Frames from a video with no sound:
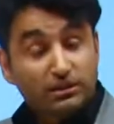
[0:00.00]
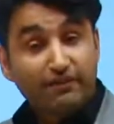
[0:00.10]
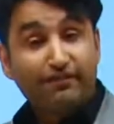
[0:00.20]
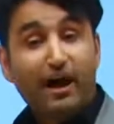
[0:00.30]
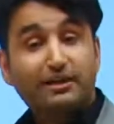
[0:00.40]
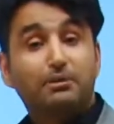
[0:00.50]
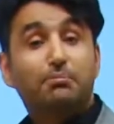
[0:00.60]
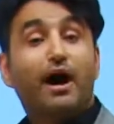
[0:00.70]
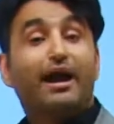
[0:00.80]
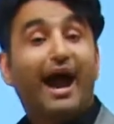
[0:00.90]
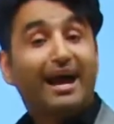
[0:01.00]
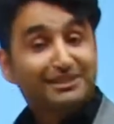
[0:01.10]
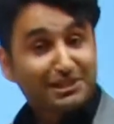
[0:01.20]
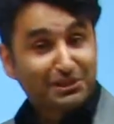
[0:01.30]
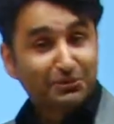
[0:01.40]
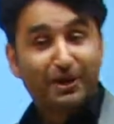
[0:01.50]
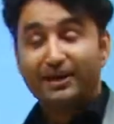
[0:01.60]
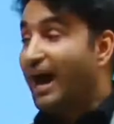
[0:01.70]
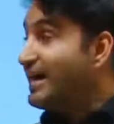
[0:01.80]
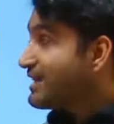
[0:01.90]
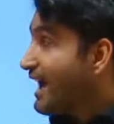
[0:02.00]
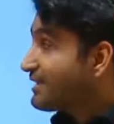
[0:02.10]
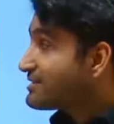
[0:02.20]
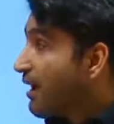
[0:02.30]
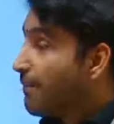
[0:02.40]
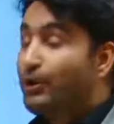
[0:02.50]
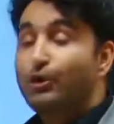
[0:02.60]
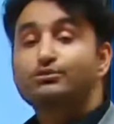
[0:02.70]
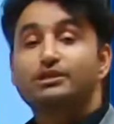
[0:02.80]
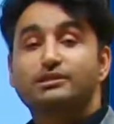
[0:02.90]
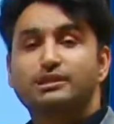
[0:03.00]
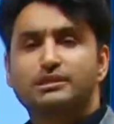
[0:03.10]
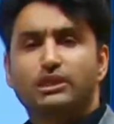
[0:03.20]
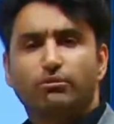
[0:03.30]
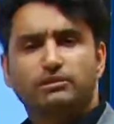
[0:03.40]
divided by x squared as x approaches 0.